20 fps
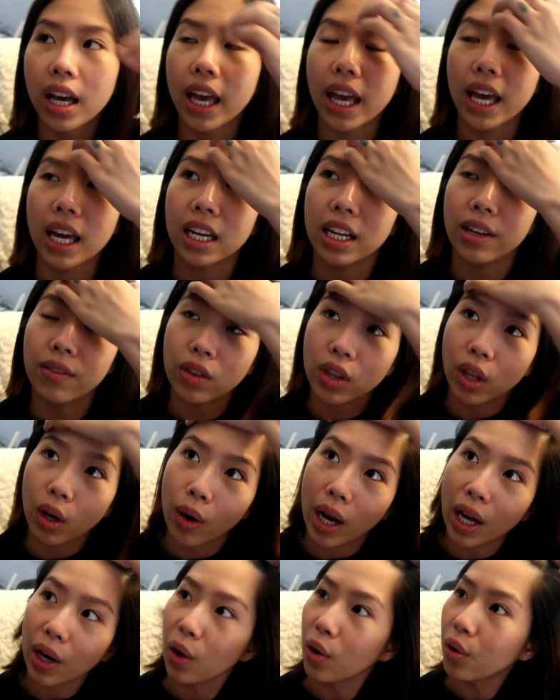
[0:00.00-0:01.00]
and even
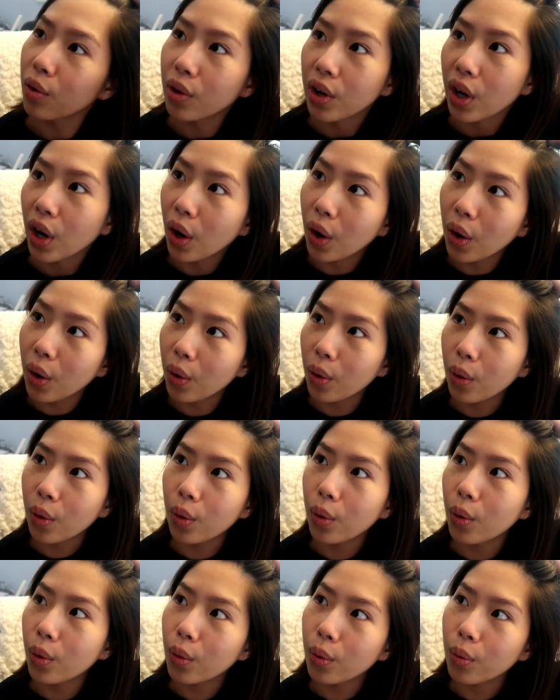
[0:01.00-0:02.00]
though I don't
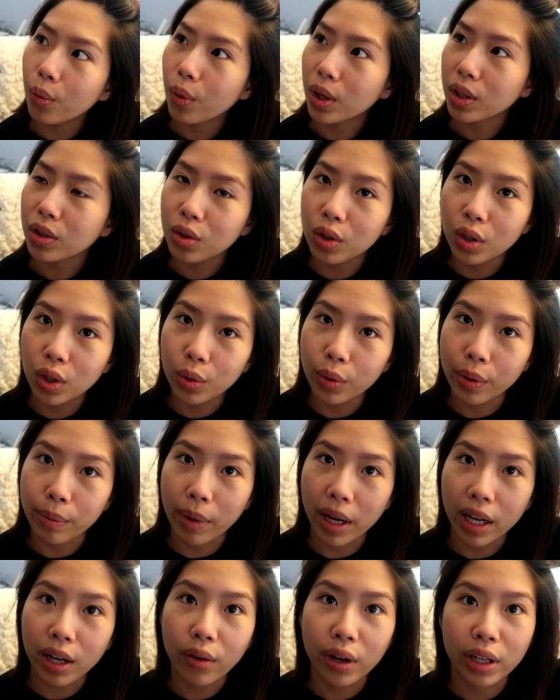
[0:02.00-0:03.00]
know what to do with
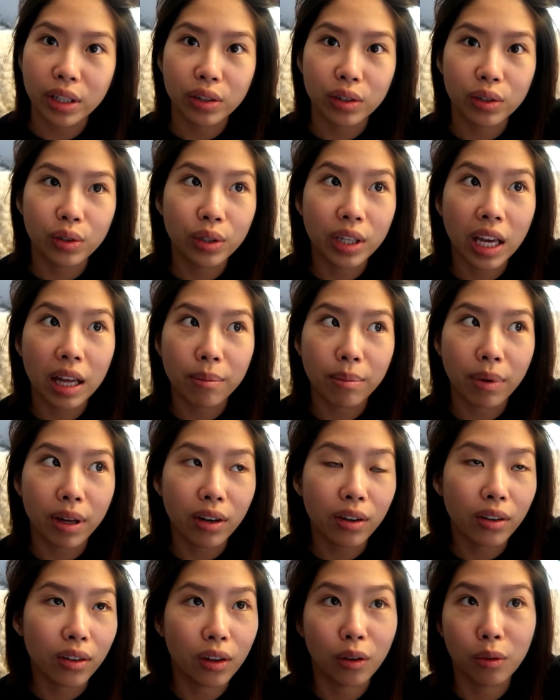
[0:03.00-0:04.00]
migraines to get
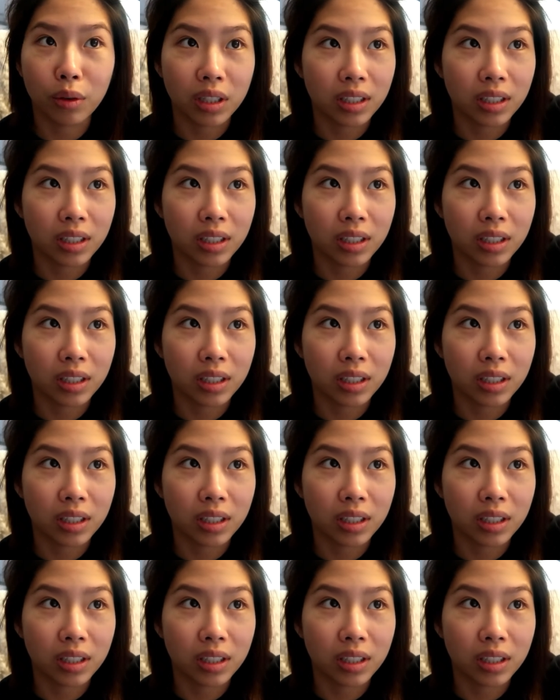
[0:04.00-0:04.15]
better though,